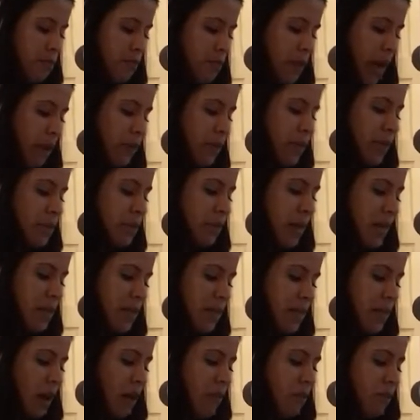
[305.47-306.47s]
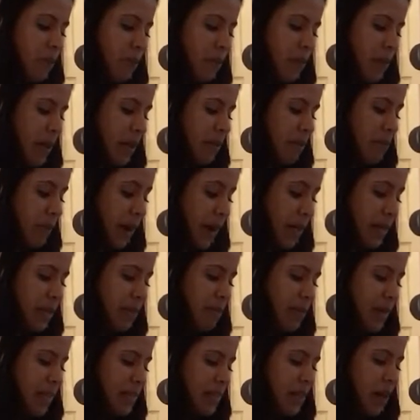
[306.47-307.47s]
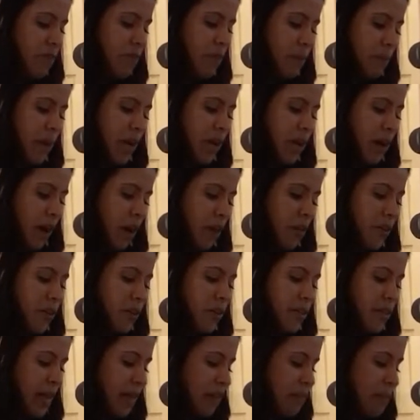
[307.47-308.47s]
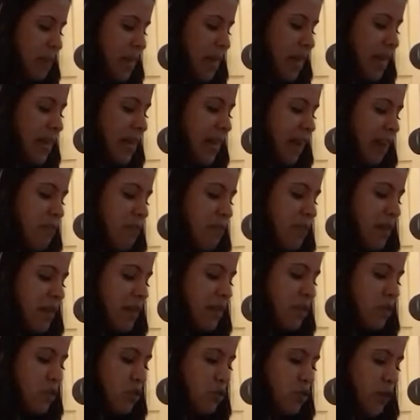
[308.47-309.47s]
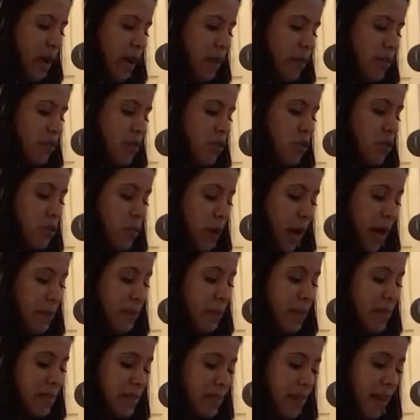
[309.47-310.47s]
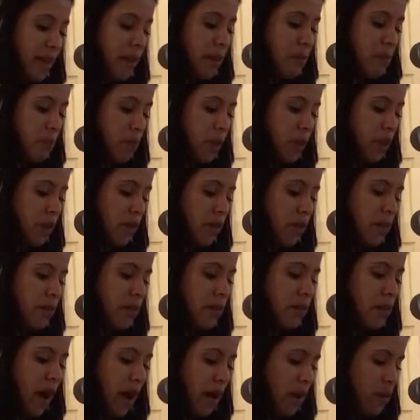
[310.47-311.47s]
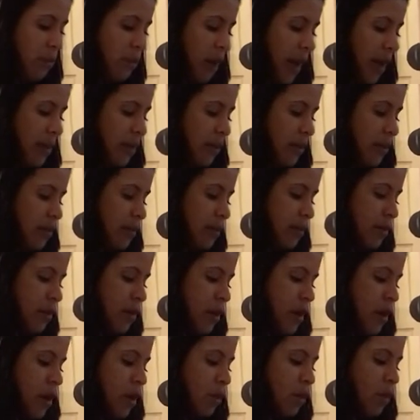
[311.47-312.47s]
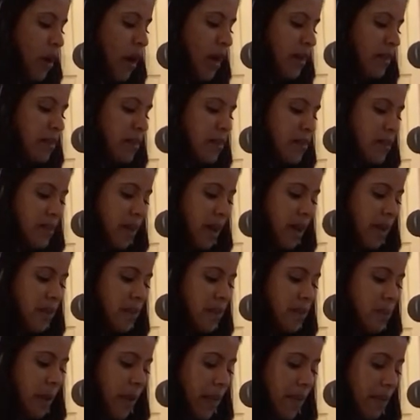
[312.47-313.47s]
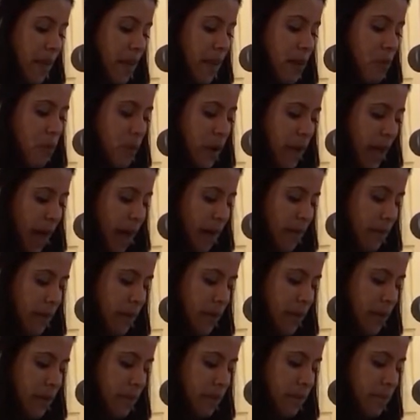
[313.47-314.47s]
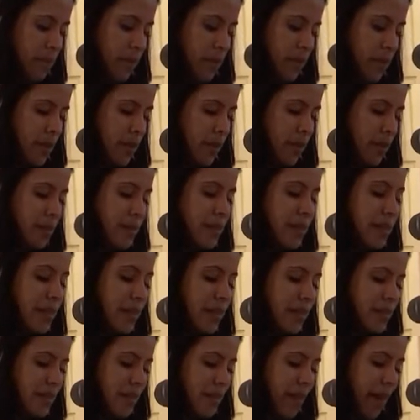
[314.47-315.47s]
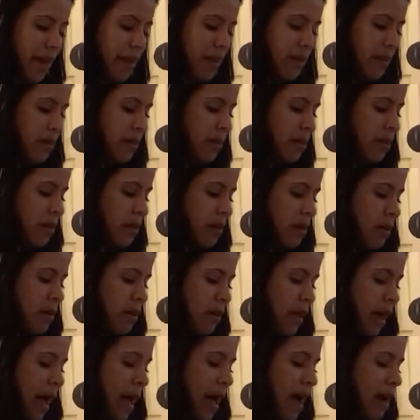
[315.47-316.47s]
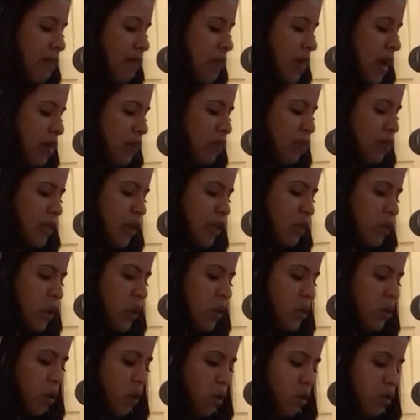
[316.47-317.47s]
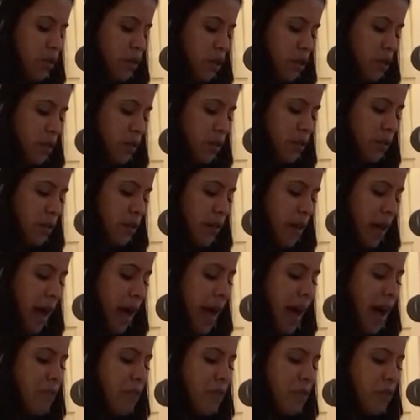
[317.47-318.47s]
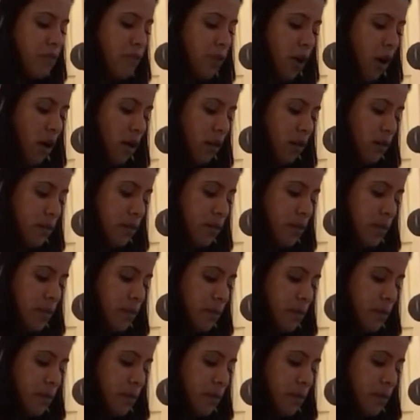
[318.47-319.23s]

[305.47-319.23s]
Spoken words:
Finding myself among others like me gave me the strength to write my second book, Not a Writer, where I discuss my then reality. Since then, I have not only grown older, I have evolved.